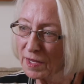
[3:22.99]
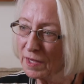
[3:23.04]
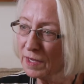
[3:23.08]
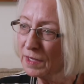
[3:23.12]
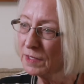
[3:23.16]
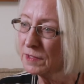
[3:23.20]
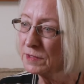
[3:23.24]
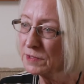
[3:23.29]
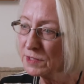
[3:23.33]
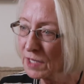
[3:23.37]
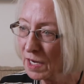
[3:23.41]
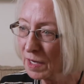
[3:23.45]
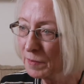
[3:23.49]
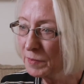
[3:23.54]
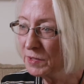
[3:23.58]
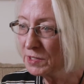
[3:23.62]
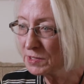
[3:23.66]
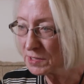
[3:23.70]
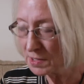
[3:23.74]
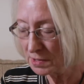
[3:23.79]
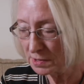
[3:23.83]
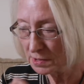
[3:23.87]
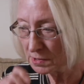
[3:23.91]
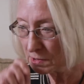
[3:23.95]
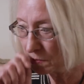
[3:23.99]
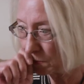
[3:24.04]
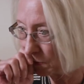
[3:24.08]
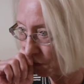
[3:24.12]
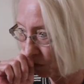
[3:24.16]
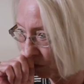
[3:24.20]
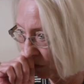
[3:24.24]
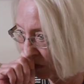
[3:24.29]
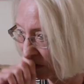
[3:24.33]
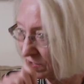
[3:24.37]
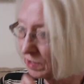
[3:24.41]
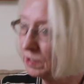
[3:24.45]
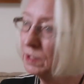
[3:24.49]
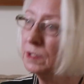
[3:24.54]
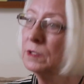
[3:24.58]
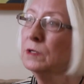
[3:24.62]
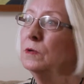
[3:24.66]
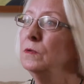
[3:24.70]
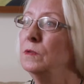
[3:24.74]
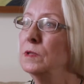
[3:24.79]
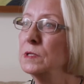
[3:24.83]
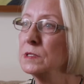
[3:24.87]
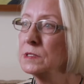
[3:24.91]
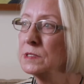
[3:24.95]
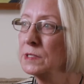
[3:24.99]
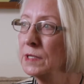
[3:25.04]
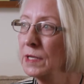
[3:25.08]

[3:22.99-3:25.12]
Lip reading: And Tommy says, we're gonna do this